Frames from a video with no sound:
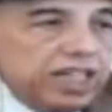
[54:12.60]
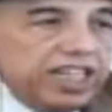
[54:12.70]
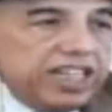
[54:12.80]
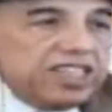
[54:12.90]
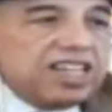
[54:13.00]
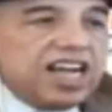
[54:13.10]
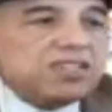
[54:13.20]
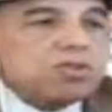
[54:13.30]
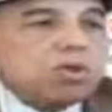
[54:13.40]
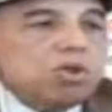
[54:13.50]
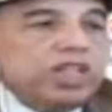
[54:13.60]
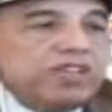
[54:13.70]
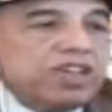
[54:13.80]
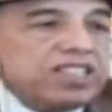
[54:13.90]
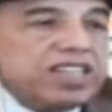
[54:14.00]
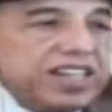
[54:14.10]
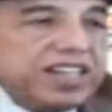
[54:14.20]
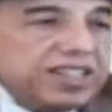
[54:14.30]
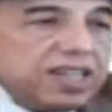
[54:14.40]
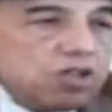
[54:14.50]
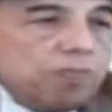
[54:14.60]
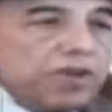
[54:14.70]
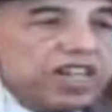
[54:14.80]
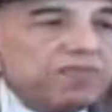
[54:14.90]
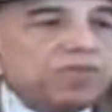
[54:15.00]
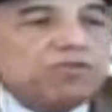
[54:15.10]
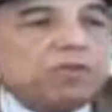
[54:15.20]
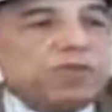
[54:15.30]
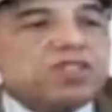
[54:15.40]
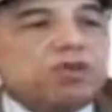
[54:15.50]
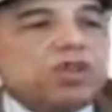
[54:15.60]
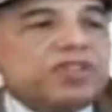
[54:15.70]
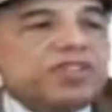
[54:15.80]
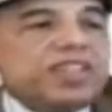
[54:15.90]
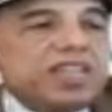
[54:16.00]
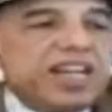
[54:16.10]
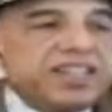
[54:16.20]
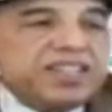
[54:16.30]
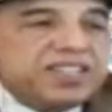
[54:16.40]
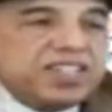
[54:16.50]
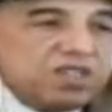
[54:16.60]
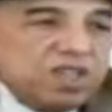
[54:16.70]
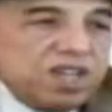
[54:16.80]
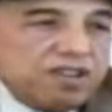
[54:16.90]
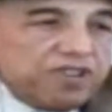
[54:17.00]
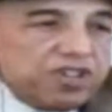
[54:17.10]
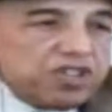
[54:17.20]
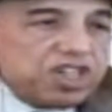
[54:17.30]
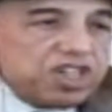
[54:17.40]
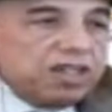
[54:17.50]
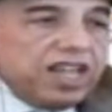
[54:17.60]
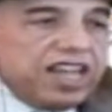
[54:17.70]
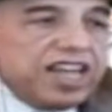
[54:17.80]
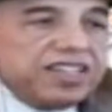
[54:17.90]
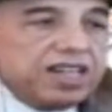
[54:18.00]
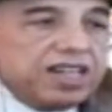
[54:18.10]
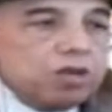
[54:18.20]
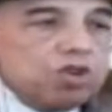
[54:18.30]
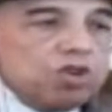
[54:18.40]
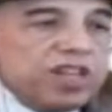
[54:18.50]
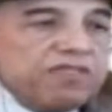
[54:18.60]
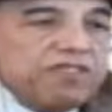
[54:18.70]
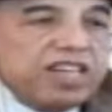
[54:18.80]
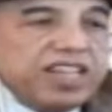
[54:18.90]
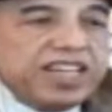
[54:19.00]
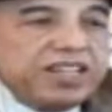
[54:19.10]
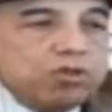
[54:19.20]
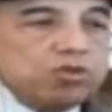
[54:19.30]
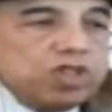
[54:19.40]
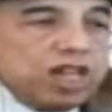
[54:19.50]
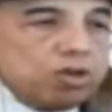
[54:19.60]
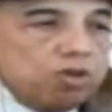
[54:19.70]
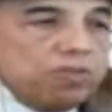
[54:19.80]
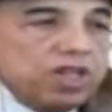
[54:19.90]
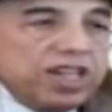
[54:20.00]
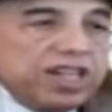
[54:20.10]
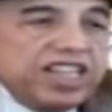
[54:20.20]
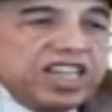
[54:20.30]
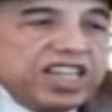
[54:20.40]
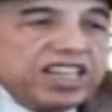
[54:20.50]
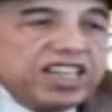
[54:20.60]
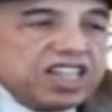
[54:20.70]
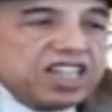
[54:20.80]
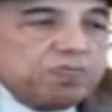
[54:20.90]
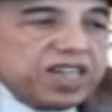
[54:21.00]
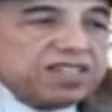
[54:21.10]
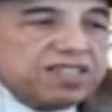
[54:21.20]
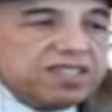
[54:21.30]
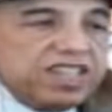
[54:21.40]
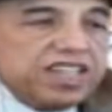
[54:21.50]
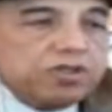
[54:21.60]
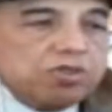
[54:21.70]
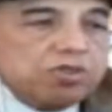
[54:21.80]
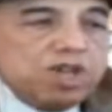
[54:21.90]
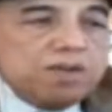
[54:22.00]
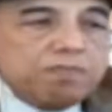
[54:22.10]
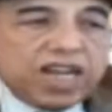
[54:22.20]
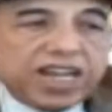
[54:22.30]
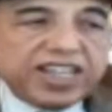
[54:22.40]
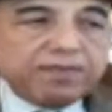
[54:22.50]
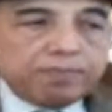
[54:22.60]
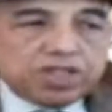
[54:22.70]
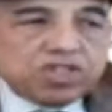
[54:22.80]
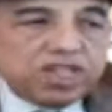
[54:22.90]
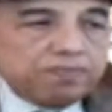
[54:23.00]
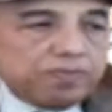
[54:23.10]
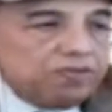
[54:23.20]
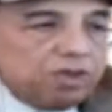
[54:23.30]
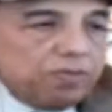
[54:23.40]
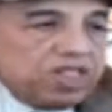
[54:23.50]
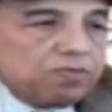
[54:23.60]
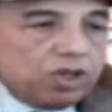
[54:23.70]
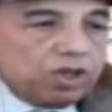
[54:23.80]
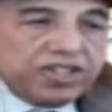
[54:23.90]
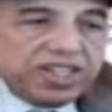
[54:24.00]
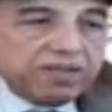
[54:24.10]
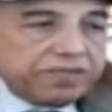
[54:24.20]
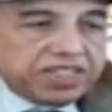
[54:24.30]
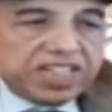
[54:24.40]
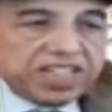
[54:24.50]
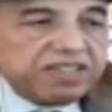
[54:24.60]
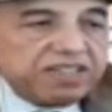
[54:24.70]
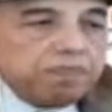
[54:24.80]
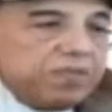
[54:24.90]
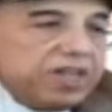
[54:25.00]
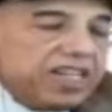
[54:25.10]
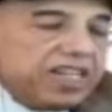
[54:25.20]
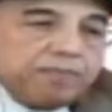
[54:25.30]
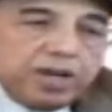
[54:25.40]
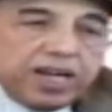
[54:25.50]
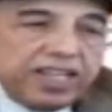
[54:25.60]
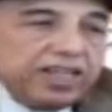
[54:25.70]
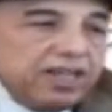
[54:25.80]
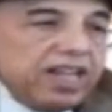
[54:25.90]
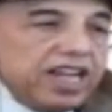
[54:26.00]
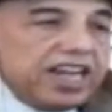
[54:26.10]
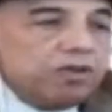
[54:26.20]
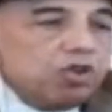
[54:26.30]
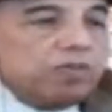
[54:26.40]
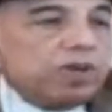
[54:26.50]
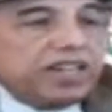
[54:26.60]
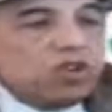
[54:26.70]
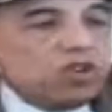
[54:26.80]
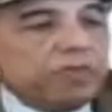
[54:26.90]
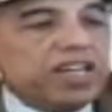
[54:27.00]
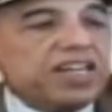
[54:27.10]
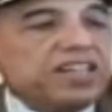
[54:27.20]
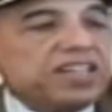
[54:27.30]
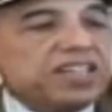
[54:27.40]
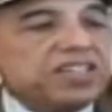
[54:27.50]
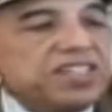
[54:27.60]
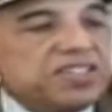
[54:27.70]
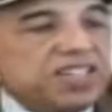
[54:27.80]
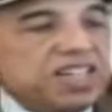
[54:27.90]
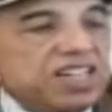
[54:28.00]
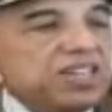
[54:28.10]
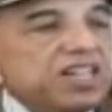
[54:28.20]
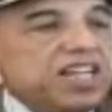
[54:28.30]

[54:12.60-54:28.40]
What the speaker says: In his last role, he was heading the corporate performance monitoring and research function at the group level in Hinduja Group, dealing in aspects relating to planning, budgeting, performance monitoring, business development, M&A, and global economic and industry research.